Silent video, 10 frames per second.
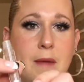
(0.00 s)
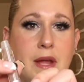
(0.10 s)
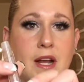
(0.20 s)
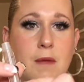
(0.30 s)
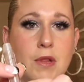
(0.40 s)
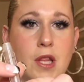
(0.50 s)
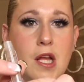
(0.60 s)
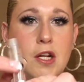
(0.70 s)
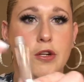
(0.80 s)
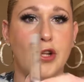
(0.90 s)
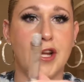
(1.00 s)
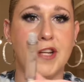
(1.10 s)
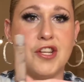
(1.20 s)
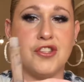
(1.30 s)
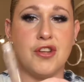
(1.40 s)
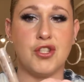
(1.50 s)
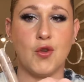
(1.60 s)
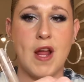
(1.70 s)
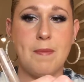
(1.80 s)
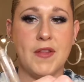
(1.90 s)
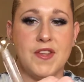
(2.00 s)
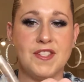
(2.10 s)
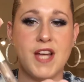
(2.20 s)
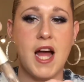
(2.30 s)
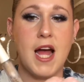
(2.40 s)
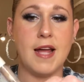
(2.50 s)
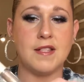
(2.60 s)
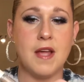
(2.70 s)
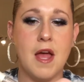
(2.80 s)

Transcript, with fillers: I mean, I'm literally just scraping the sides,